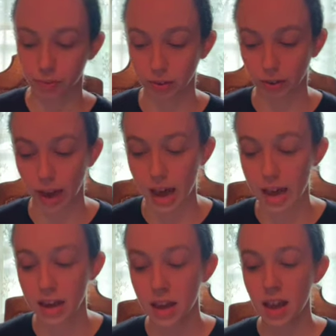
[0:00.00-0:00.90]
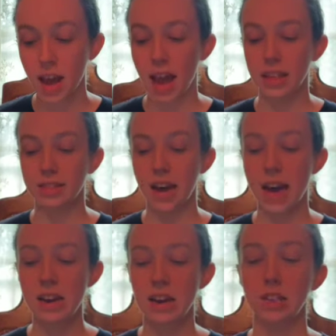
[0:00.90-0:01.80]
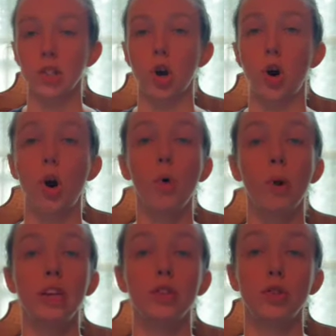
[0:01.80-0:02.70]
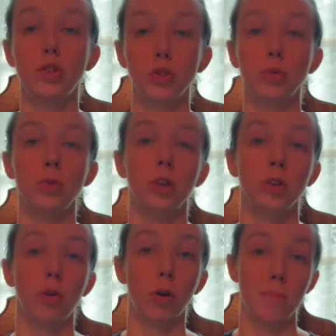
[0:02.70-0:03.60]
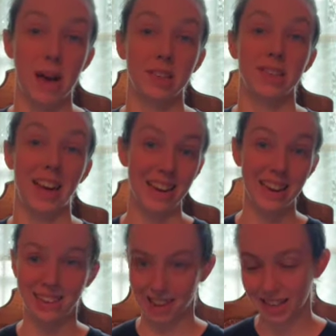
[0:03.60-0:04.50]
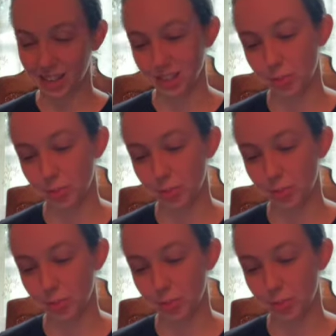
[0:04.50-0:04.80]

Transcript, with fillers: okay? And that is always do your best. I kind of like this